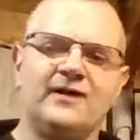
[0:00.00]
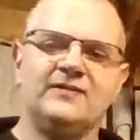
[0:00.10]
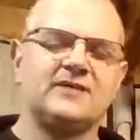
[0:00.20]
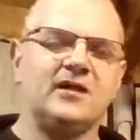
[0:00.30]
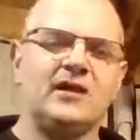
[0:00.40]

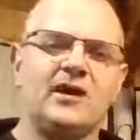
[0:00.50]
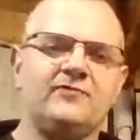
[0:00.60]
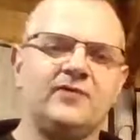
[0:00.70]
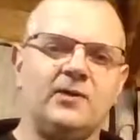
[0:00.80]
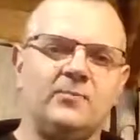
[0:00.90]
It's got a
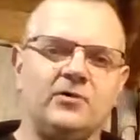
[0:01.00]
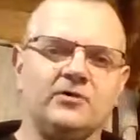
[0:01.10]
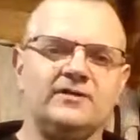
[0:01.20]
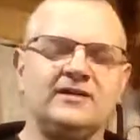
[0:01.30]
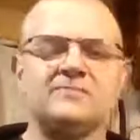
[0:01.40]
lifetime
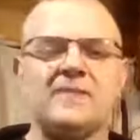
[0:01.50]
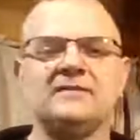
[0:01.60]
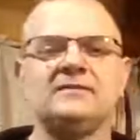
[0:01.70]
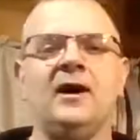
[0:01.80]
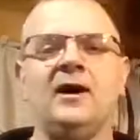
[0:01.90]
warranty
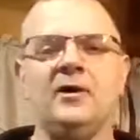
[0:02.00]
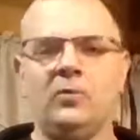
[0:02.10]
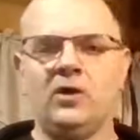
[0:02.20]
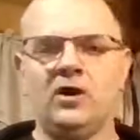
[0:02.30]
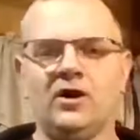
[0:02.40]
made in
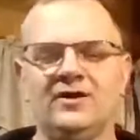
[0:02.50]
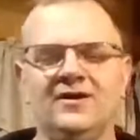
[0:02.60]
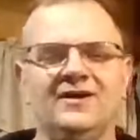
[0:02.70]
Taiwan.